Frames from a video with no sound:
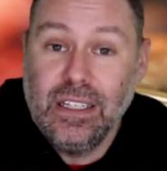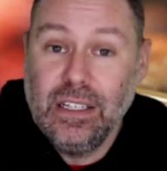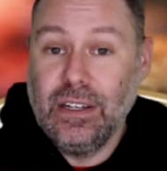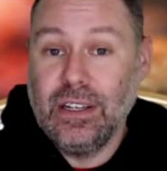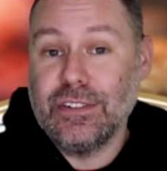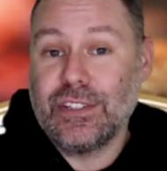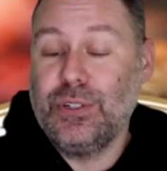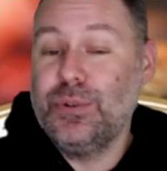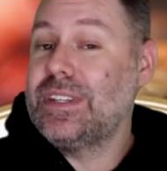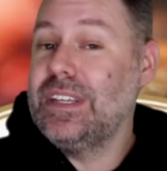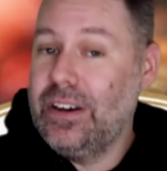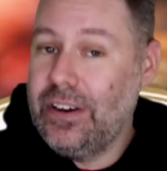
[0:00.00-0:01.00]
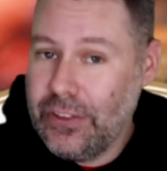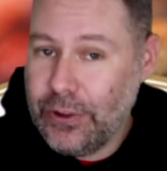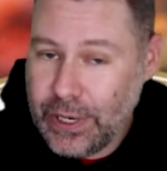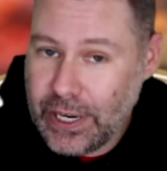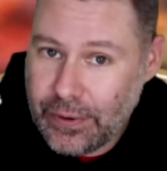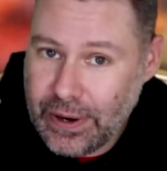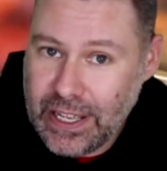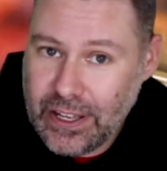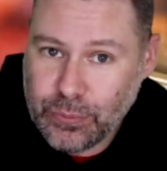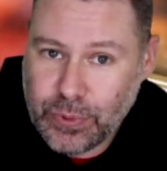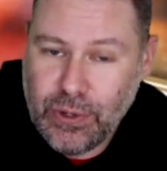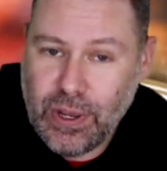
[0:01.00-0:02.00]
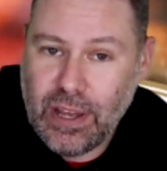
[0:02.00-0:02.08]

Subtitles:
You can also do it the other way around, where you have